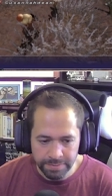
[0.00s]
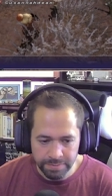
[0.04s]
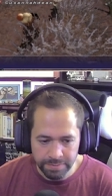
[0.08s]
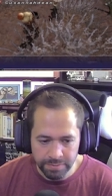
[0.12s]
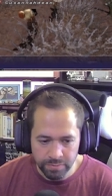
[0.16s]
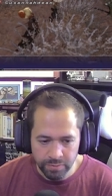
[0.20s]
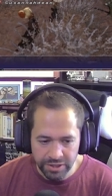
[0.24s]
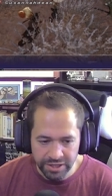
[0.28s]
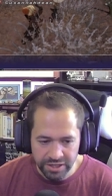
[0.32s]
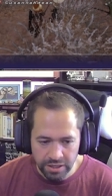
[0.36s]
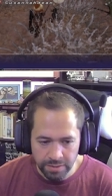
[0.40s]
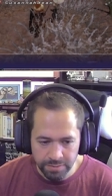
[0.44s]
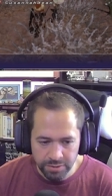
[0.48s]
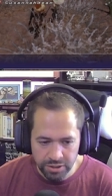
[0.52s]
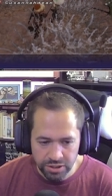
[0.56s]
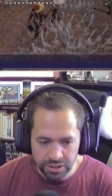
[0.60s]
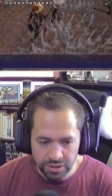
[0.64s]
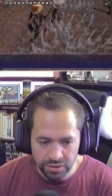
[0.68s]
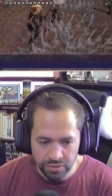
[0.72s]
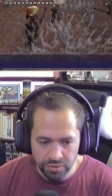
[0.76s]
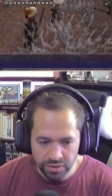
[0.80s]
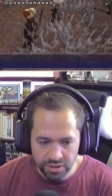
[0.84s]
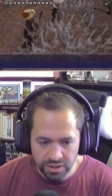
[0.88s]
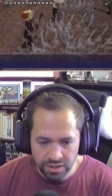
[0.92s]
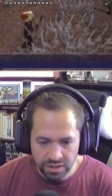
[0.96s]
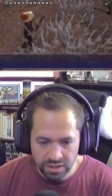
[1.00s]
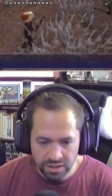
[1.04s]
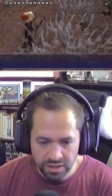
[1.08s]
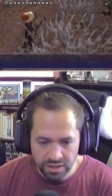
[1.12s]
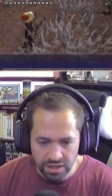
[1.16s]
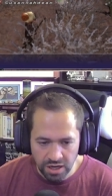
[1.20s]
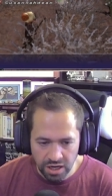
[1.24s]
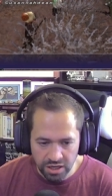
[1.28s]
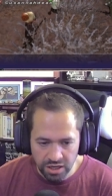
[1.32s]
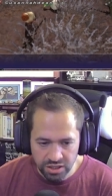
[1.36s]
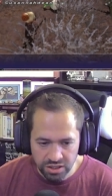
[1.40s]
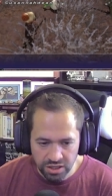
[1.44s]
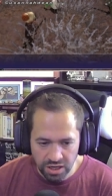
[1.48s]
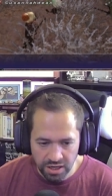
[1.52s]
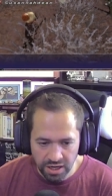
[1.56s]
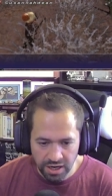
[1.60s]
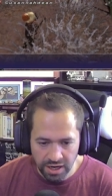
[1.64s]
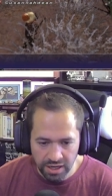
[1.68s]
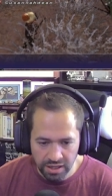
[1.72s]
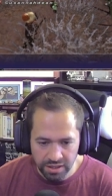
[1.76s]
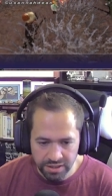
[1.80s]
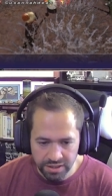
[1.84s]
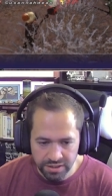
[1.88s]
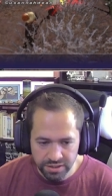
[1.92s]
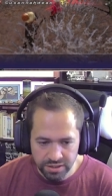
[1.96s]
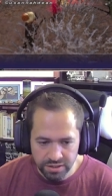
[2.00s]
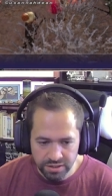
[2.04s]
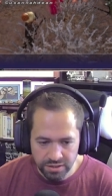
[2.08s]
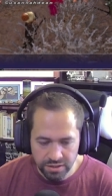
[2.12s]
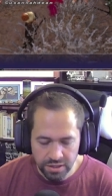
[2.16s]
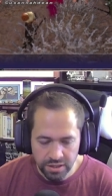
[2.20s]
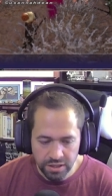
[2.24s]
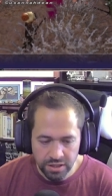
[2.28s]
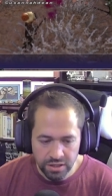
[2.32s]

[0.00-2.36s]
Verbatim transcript: when it comes to Konschtat Highlands,